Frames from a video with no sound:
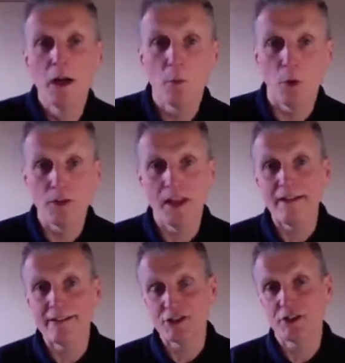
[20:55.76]
what
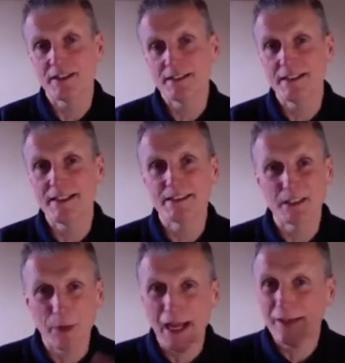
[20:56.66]
they're interested in.
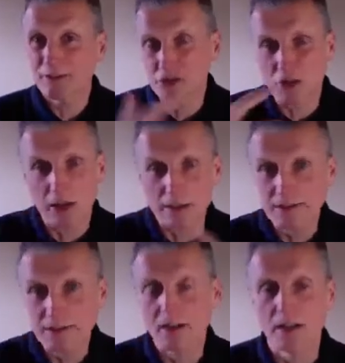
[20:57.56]
So we have to try
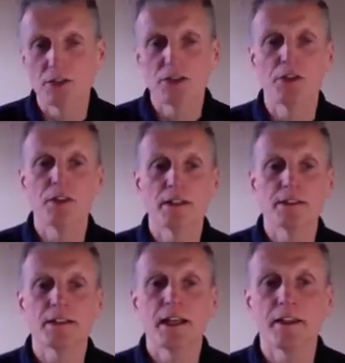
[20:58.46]
and tie those two
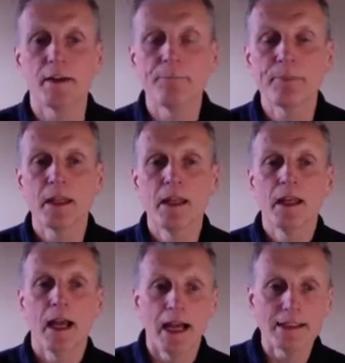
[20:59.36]
things together.
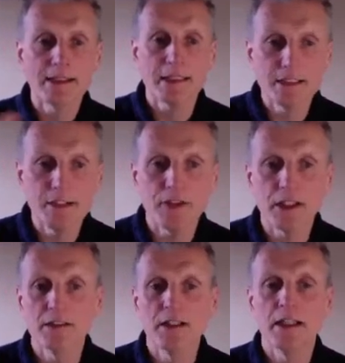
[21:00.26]
And
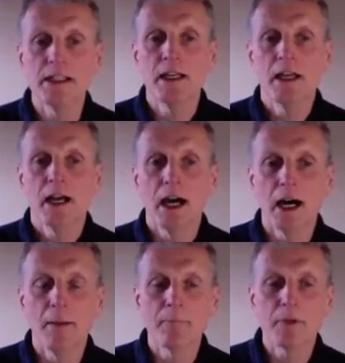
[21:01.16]
significantly,
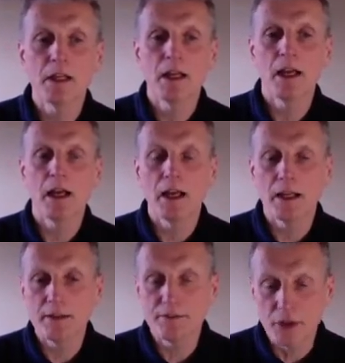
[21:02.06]

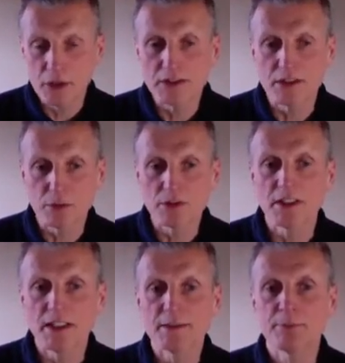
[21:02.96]
focus, as we'll
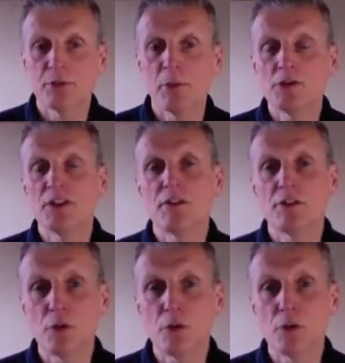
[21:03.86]
see, is promoted through